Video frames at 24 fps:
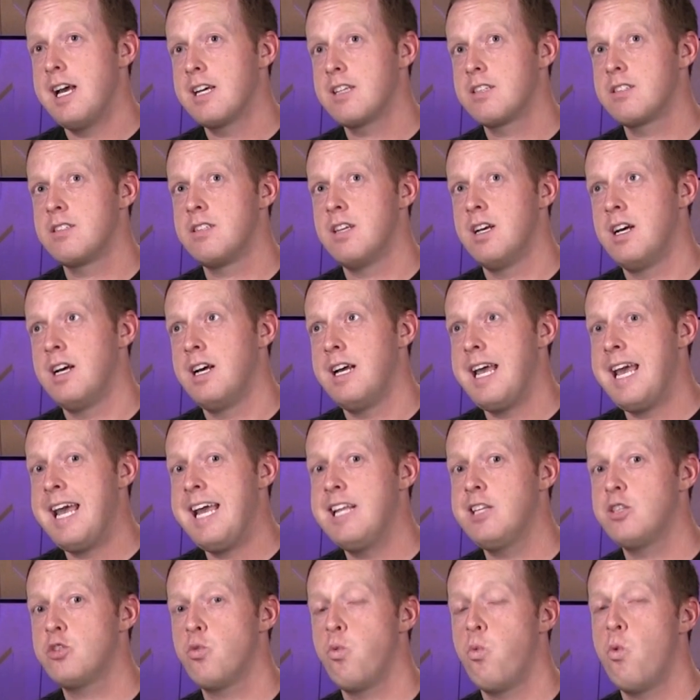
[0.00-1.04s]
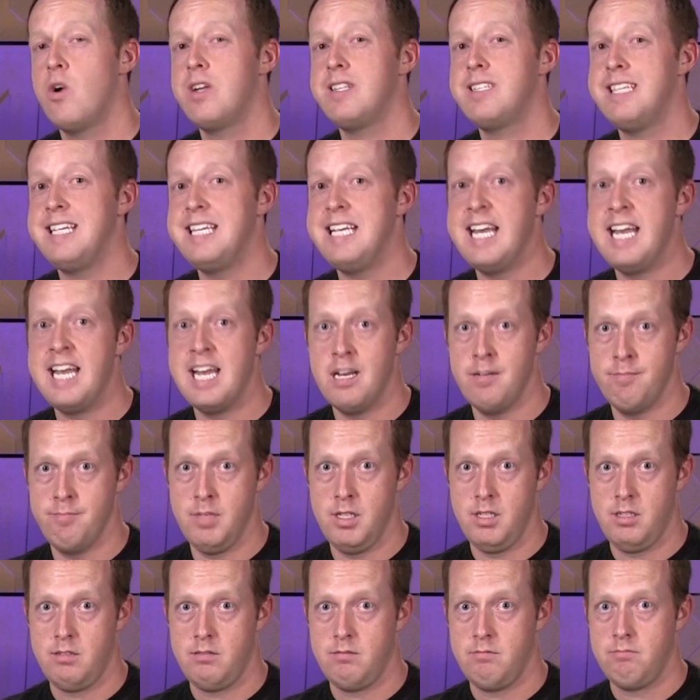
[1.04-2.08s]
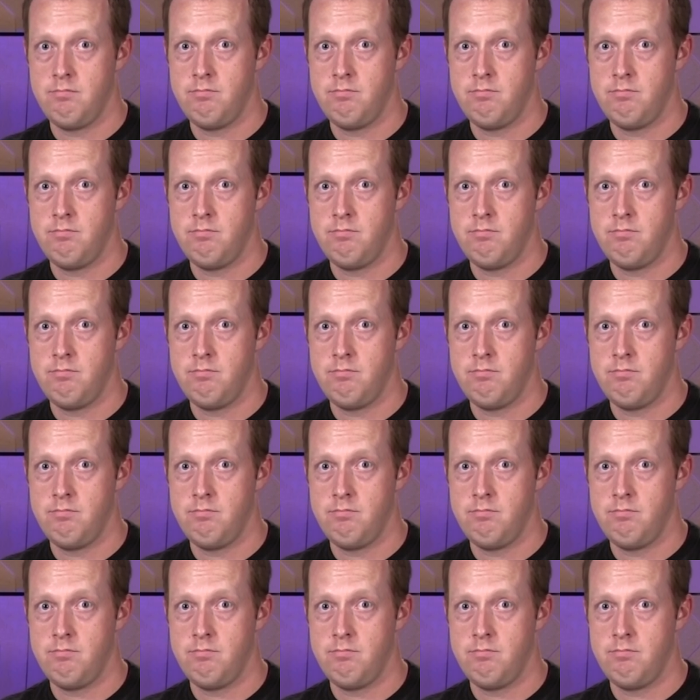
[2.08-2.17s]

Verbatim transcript: X uh, eight twenty M.